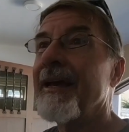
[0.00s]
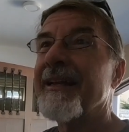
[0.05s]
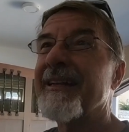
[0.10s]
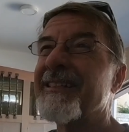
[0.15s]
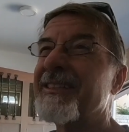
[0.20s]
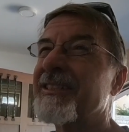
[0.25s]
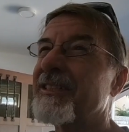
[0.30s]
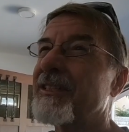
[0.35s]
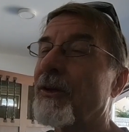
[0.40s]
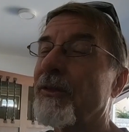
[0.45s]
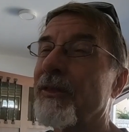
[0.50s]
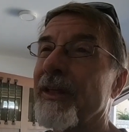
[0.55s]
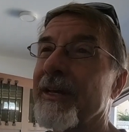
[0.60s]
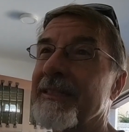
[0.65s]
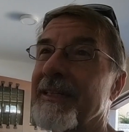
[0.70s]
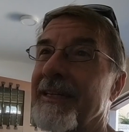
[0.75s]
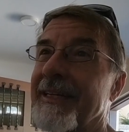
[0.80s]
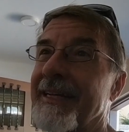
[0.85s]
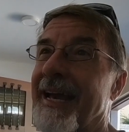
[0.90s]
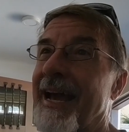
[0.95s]
There's still
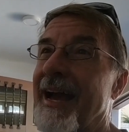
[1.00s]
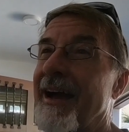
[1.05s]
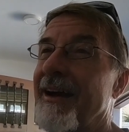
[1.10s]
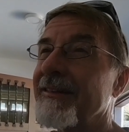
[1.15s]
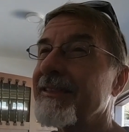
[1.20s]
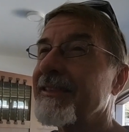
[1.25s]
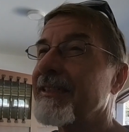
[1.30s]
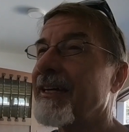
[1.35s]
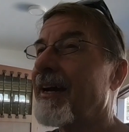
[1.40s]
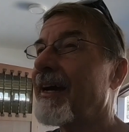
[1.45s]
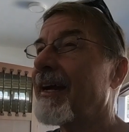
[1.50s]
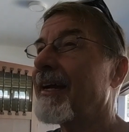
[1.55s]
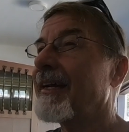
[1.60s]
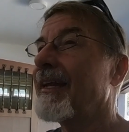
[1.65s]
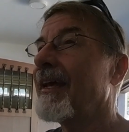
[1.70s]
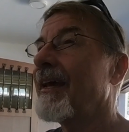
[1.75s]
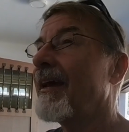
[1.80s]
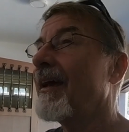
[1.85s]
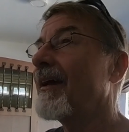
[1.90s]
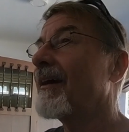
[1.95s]
things on the
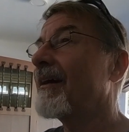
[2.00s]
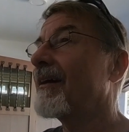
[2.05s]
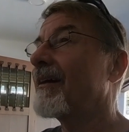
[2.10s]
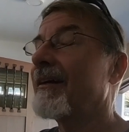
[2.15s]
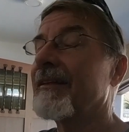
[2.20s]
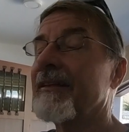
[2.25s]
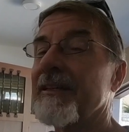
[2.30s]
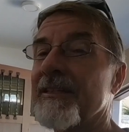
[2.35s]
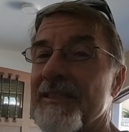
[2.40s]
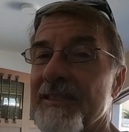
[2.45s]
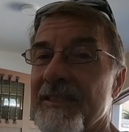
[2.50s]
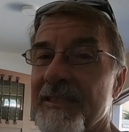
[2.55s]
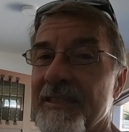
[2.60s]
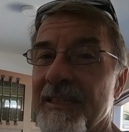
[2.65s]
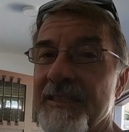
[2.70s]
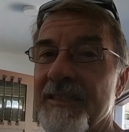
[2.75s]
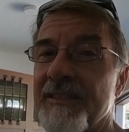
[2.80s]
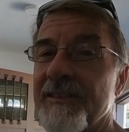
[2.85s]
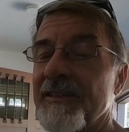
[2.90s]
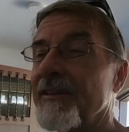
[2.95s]
outside, the
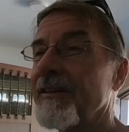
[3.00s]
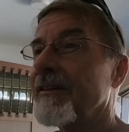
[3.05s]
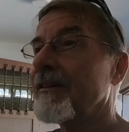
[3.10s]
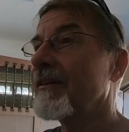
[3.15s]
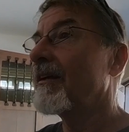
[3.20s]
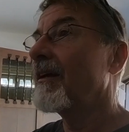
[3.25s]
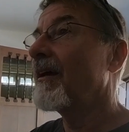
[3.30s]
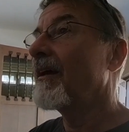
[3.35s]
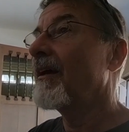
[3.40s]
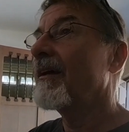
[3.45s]
cistern.